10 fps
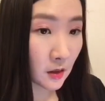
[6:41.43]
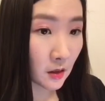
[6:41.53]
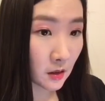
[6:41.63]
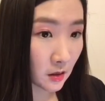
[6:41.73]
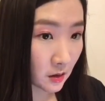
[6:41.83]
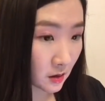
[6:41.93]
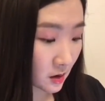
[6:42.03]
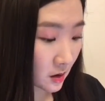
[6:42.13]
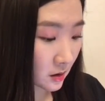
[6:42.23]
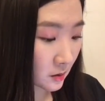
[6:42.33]
And then the
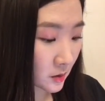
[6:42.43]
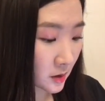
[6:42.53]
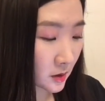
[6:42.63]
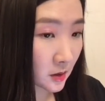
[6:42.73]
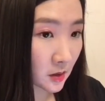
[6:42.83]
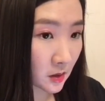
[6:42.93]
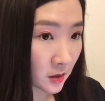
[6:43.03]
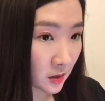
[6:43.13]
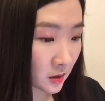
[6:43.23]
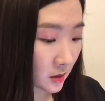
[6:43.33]
other one
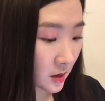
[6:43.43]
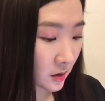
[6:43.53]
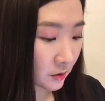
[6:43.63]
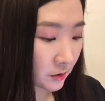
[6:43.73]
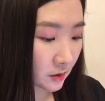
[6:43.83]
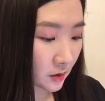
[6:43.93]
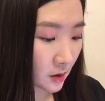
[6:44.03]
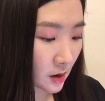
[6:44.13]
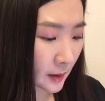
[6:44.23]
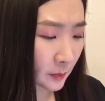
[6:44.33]
is kind of
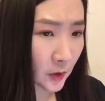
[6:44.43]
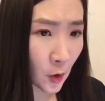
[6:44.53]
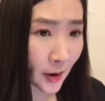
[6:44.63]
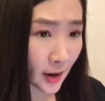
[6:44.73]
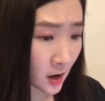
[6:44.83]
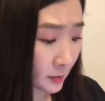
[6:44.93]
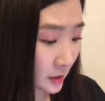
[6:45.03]
going up.